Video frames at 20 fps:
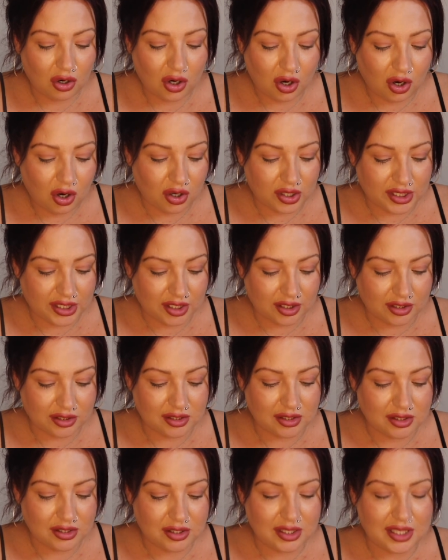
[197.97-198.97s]

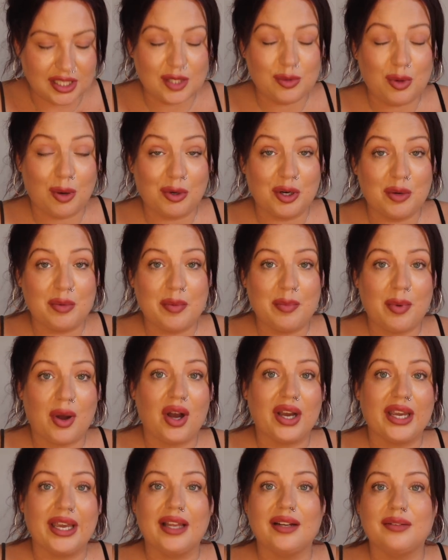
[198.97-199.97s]
cardigans. This is what I'm going to be
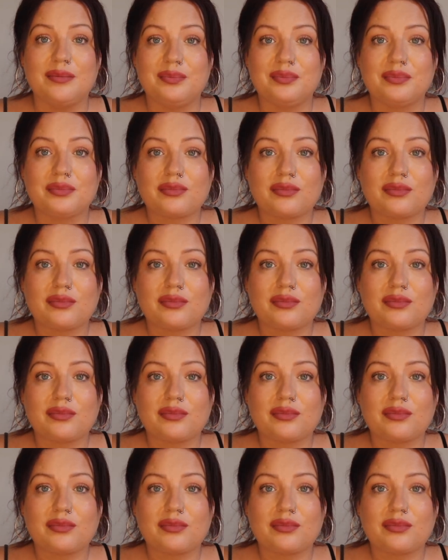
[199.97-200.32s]
buying.